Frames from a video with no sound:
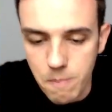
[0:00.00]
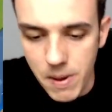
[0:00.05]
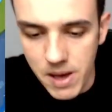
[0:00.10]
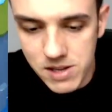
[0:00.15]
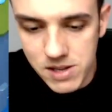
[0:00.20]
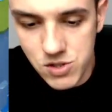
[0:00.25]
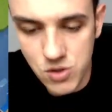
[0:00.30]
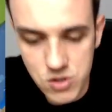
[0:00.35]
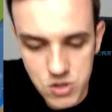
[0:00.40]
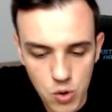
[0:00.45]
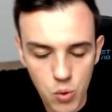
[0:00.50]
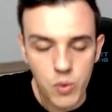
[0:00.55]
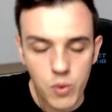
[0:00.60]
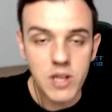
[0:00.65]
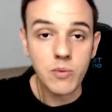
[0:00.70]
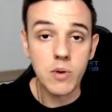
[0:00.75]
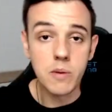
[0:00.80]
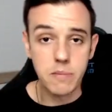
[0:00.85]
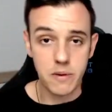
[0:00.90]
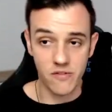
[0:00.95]
pasture, so it
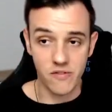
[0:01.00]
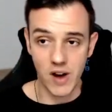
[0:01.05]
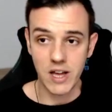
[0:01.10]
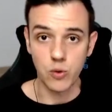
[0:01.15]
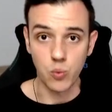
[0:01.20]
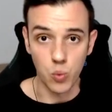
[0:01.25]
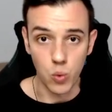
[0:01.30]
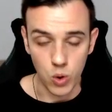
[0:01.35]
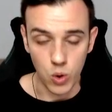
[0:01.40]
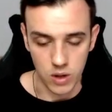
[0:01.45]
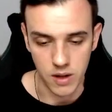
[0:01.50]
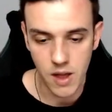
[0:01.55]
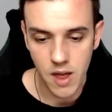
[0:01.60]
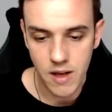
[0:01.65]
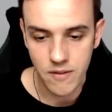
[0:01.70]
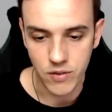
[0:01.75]
will provide wool.